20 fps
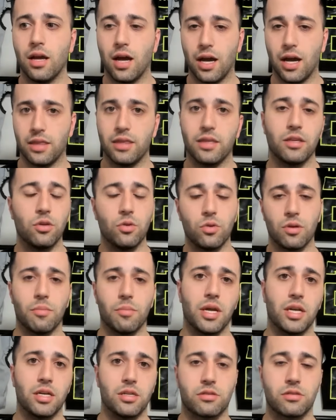I think you can
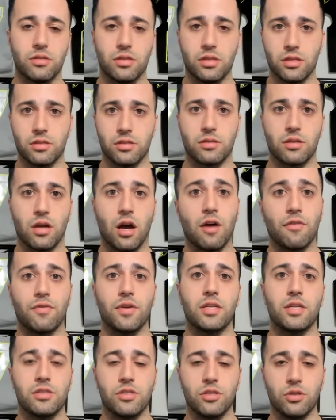manage this
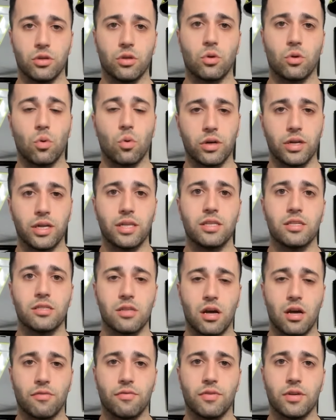offense and you can coordinate this
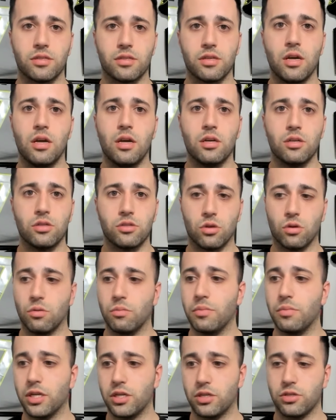offense. So
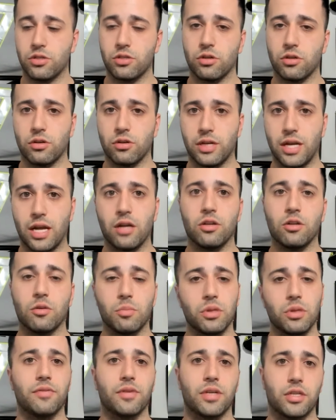making sure now you're
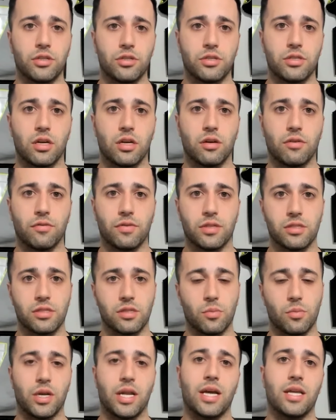believing in yourself, and
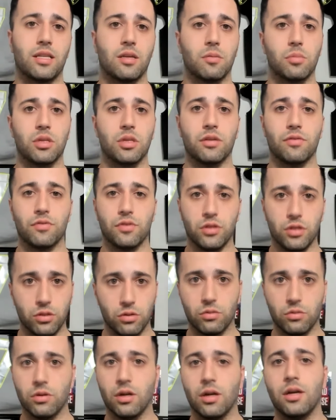someone had that belief in
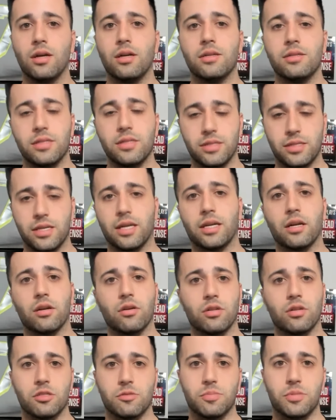you to take
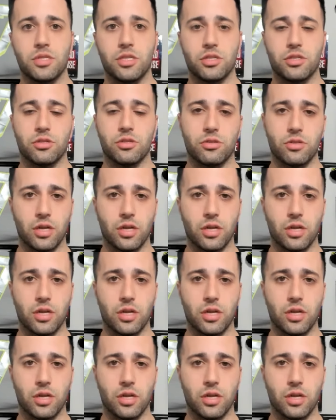care of this position.